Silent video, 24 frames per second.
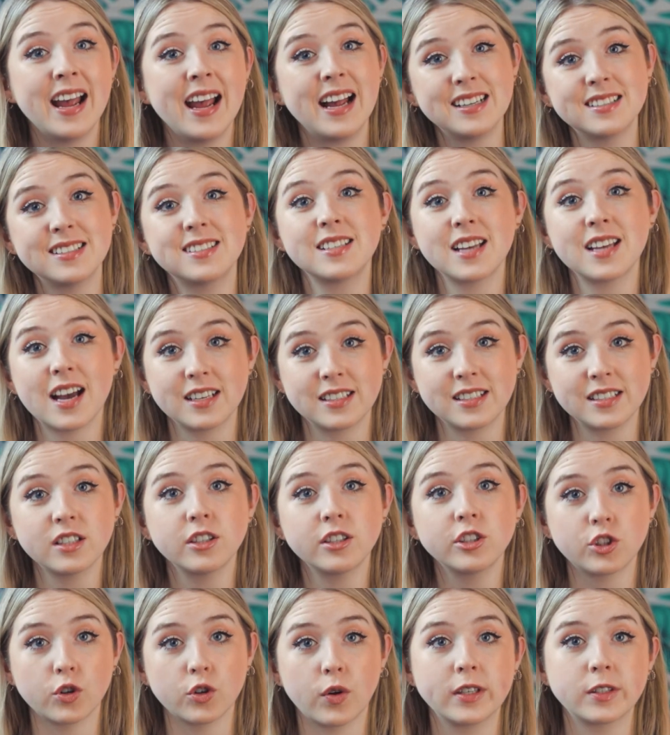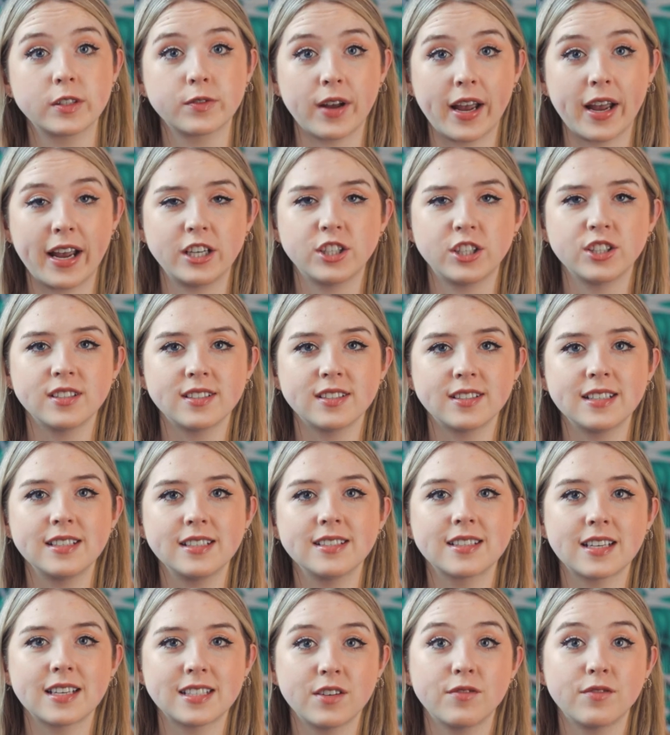It's the ideal choice for
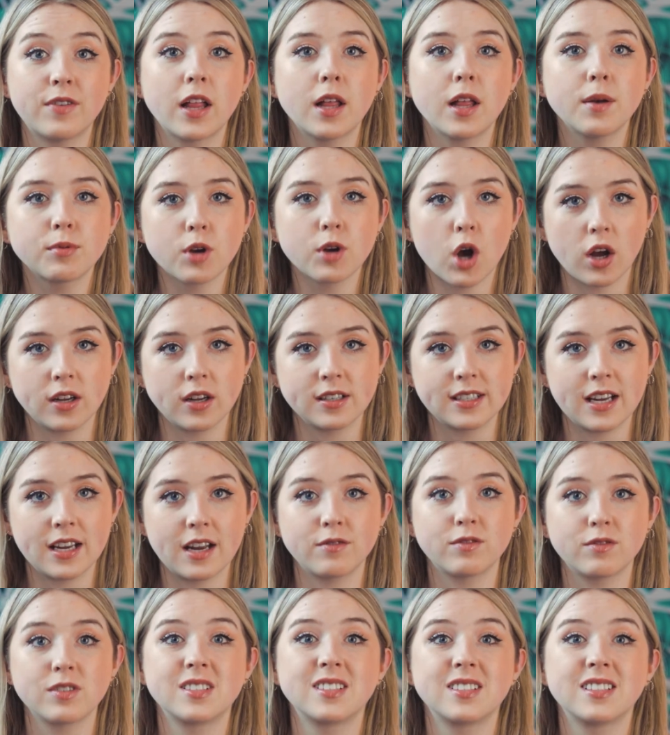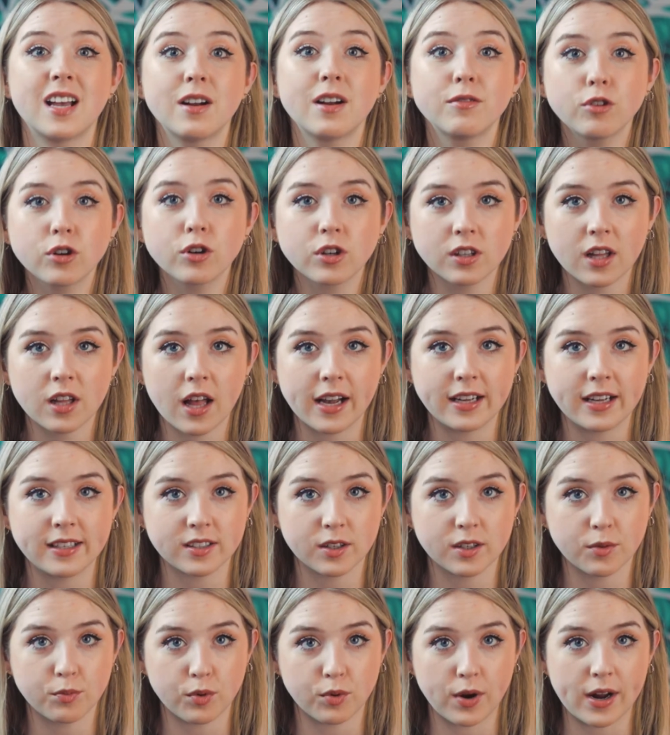agencies that develop content for several
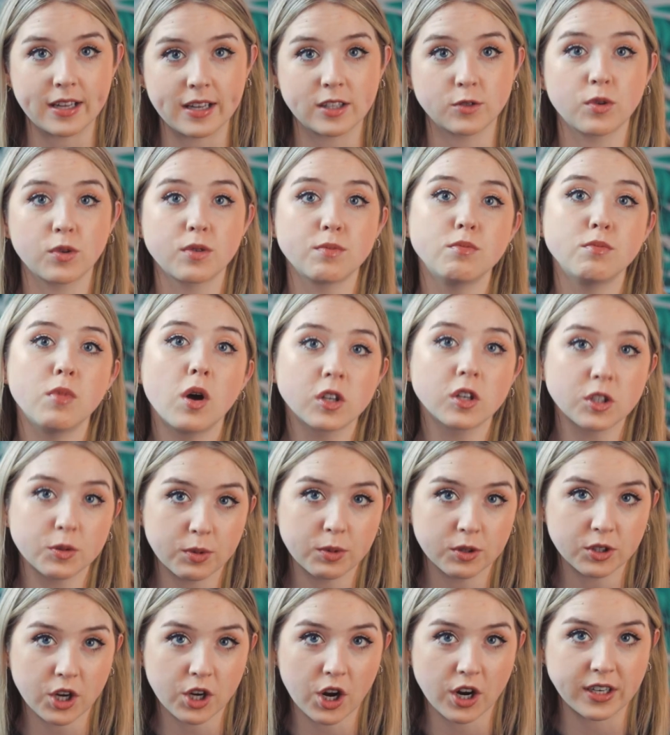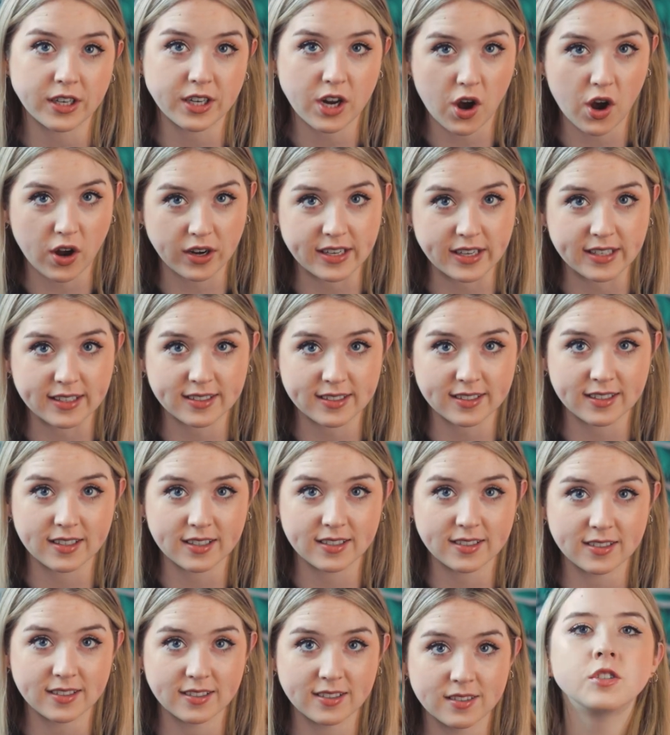clients or brands with multiple target
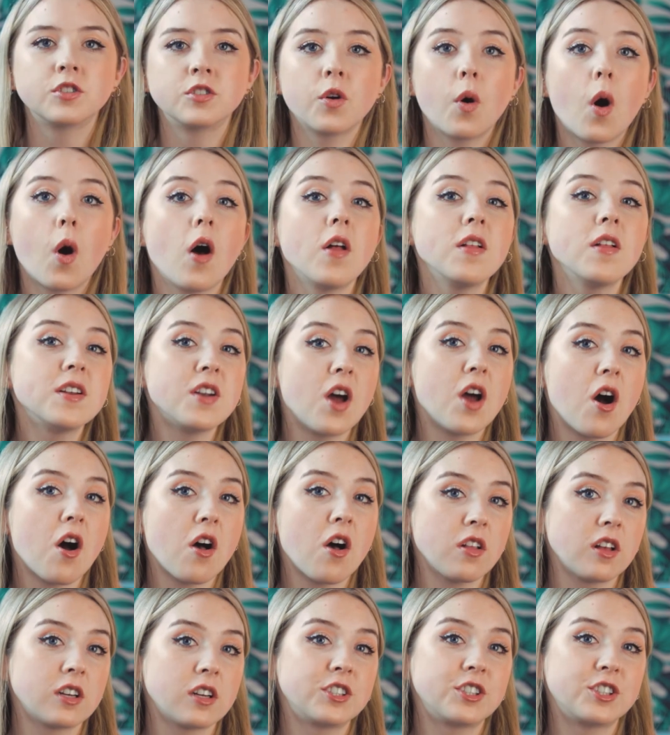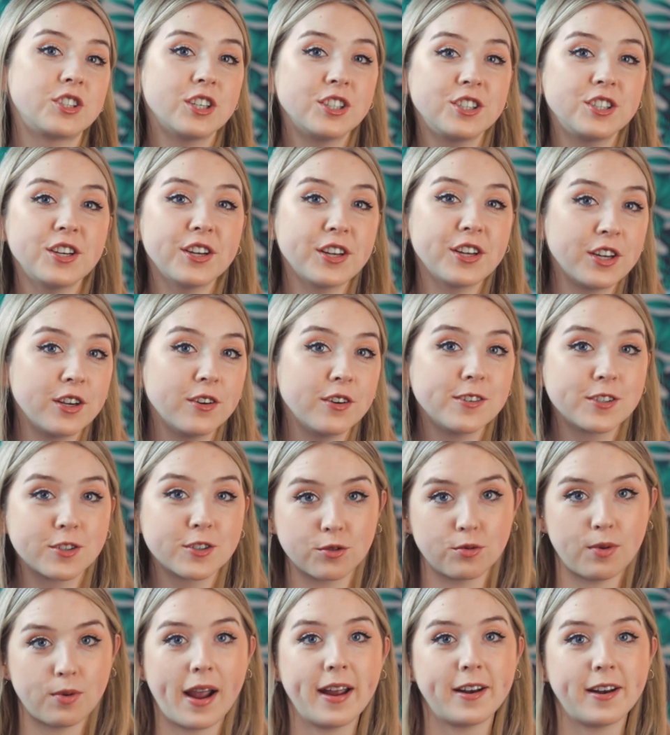audiences. So all in all, should you use
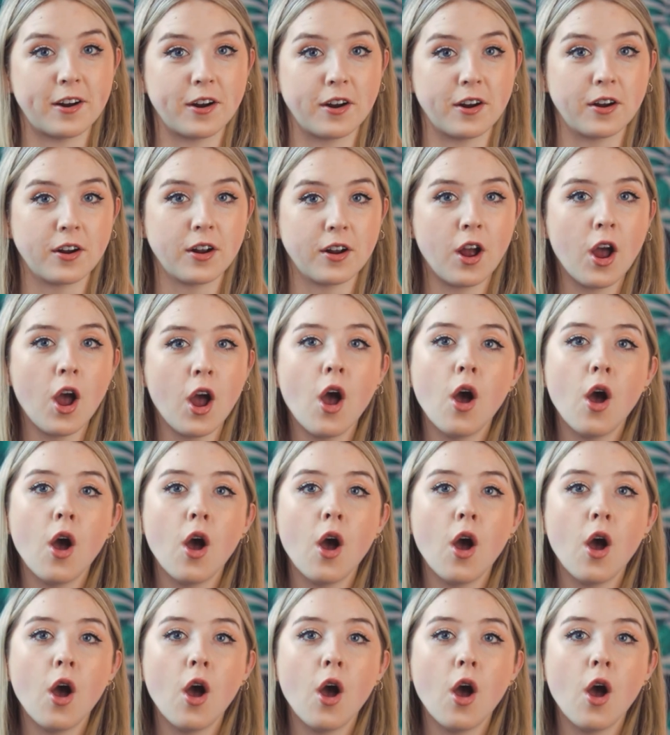Writer?